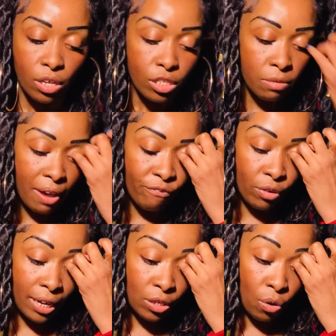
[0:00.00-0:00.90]
So I feel
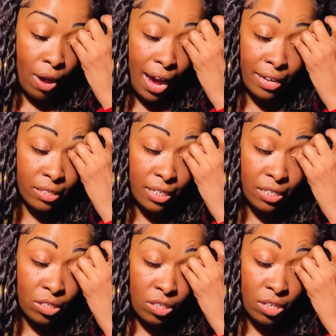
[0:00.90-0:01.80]
like your
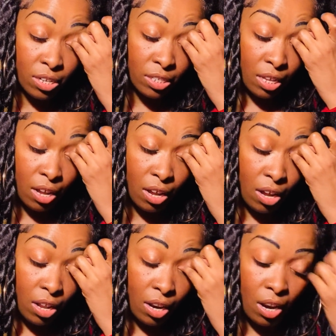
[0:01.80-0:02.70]
ancestors
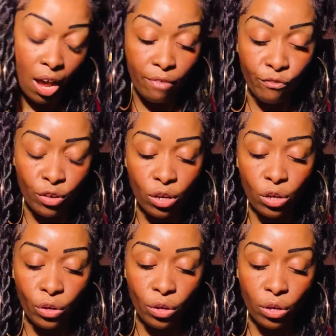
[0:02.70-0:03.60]
love
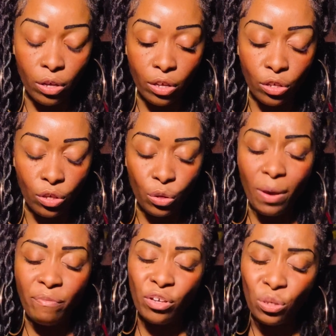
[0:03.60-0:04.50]

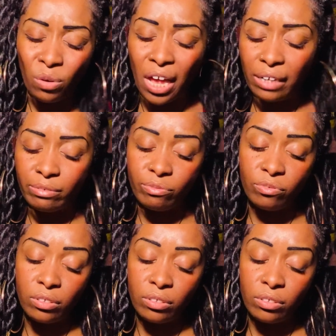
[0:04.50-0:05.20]
whoever you love,